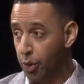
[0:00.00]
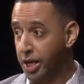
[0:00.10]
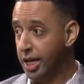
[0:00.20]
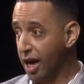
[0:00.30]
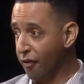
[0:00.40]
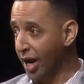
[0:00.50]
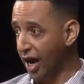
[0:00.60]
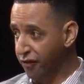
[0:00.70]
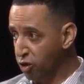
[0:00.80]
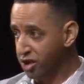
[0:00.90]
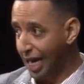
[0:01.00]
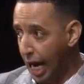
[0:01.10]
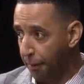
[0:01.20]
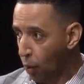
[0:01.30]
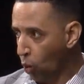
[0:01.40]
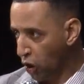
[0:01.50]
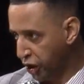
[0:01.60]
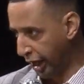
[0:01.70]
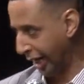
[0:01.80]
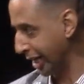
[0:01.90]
would He ever have you stop working?